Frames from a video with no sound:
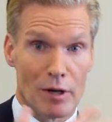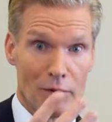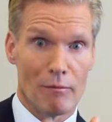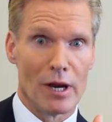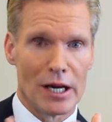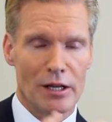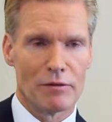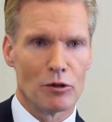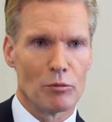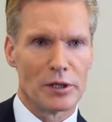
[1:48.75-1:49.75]
Many of you
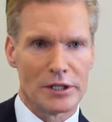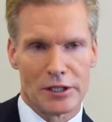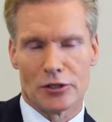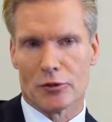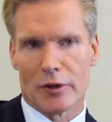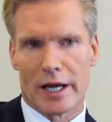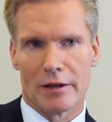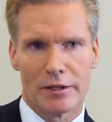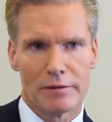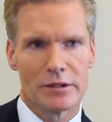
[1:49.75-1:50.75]
will be digital
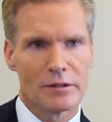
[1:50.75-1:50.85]
natives.